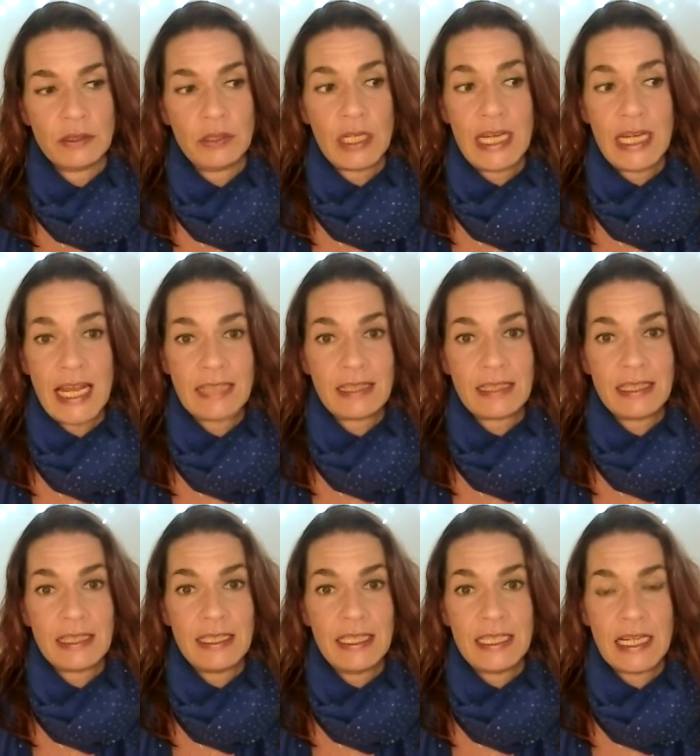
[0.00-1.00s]
You can
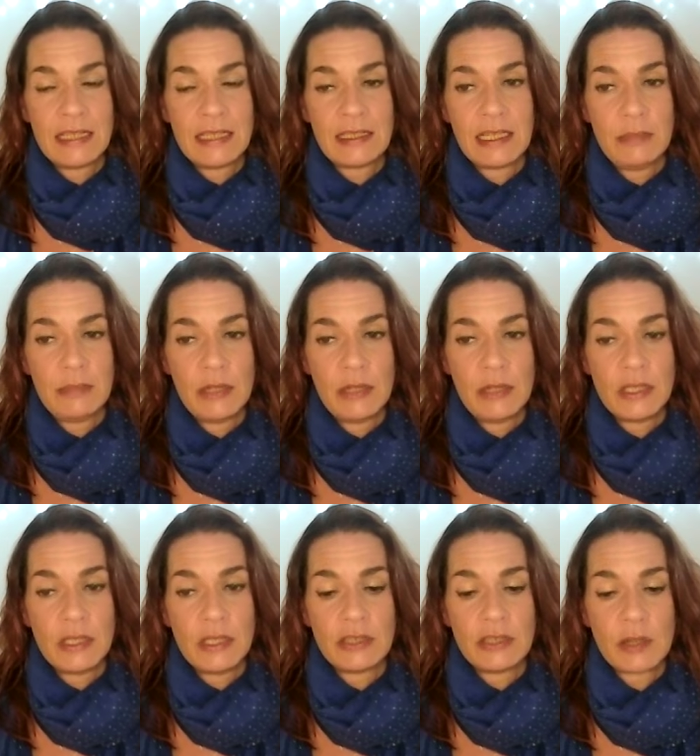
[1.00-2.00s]
access the details still below
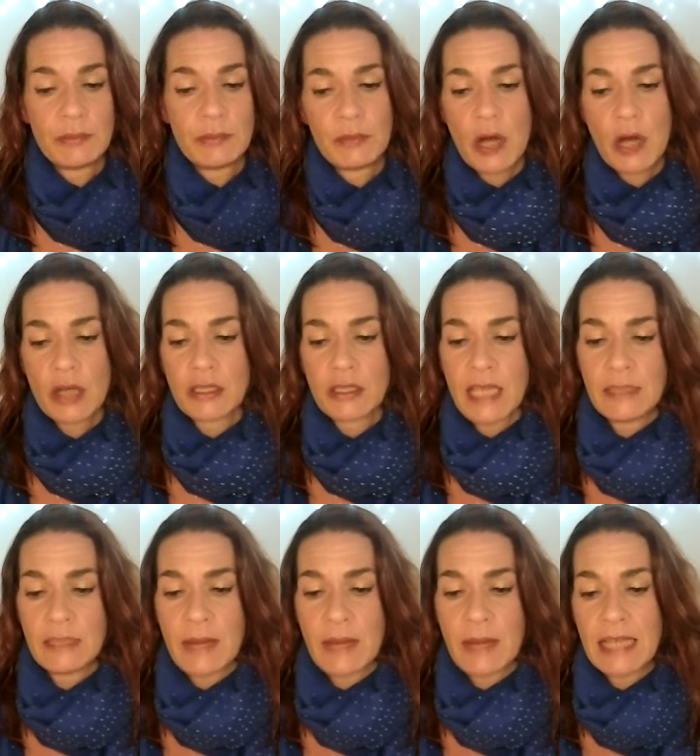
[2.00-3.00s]
in the description box,
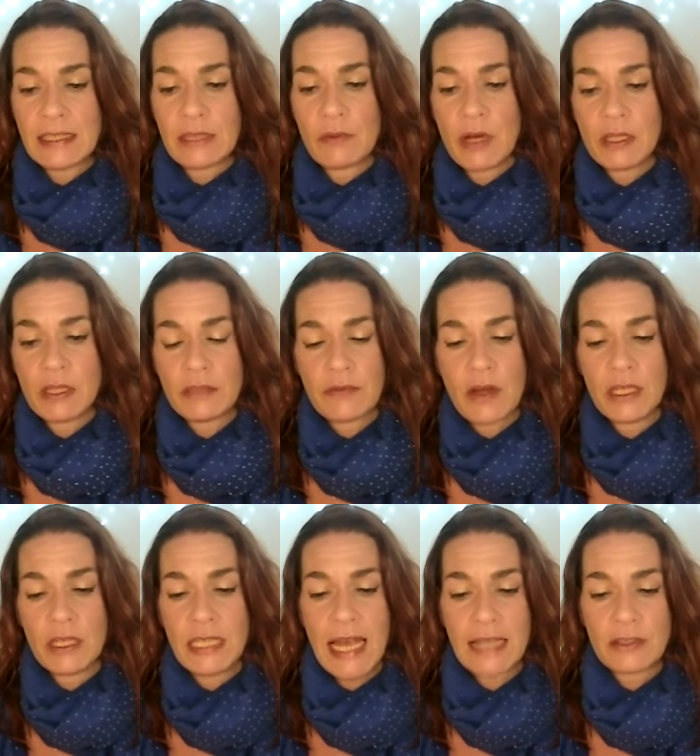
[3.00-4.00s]
as well as the ones
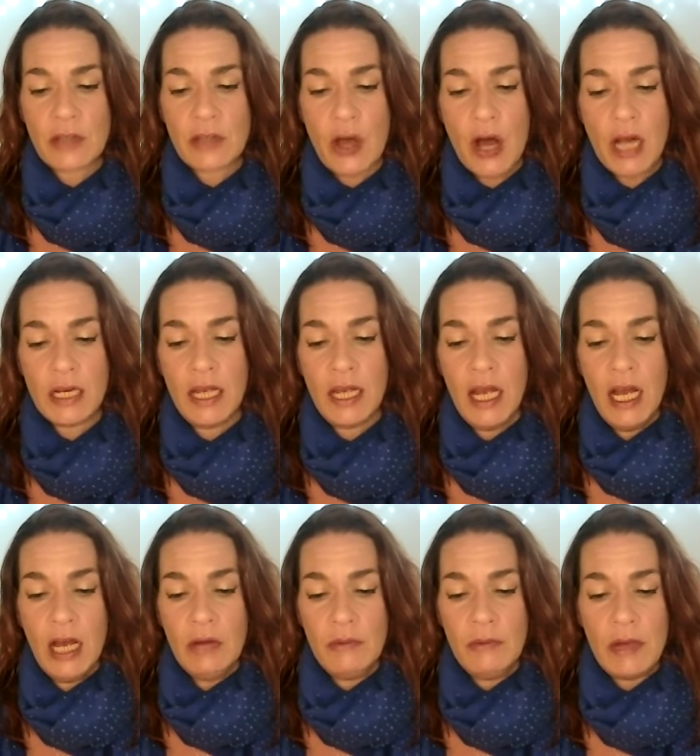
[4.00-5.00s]
for the next call,
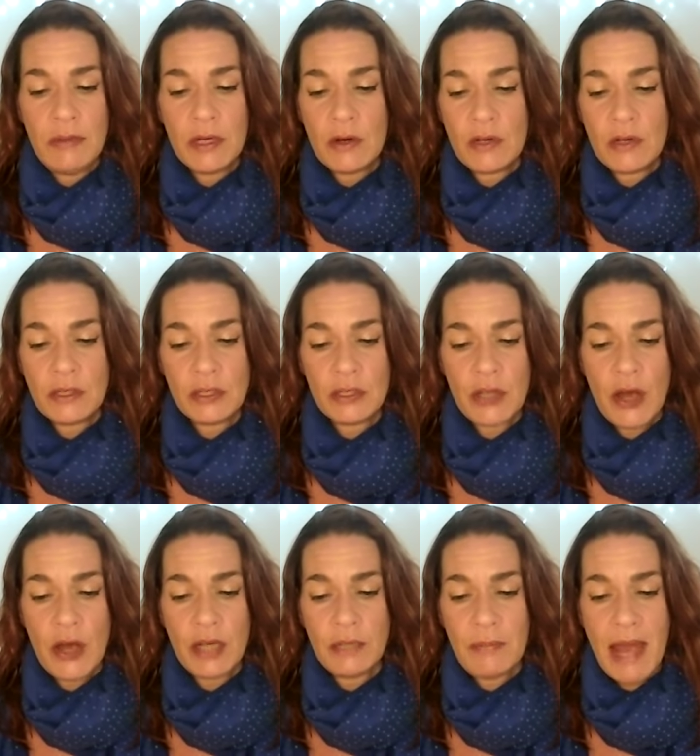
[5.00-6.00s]
where we're going to
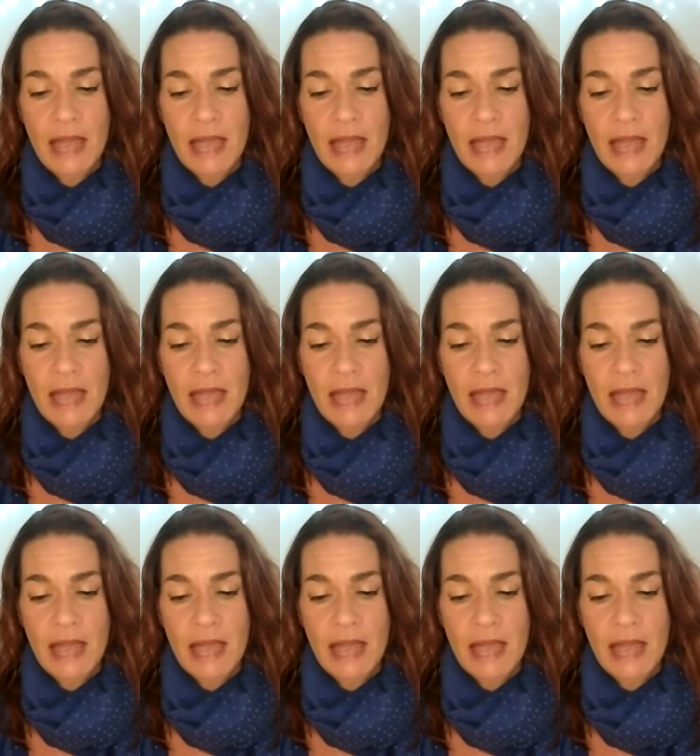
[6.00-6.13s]
turn the